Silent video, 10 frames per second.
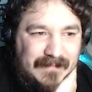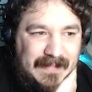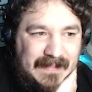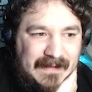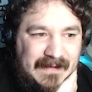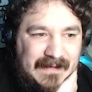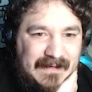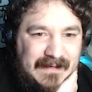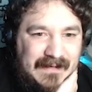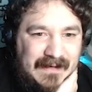
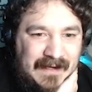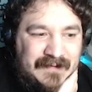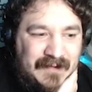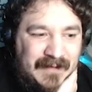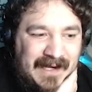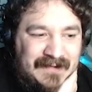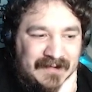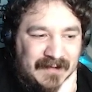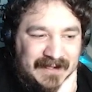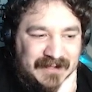I do I
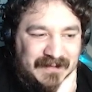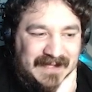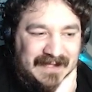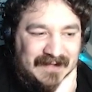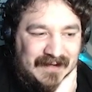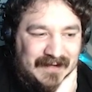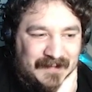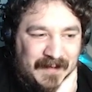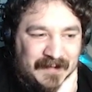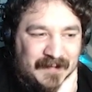do actually want that target spell,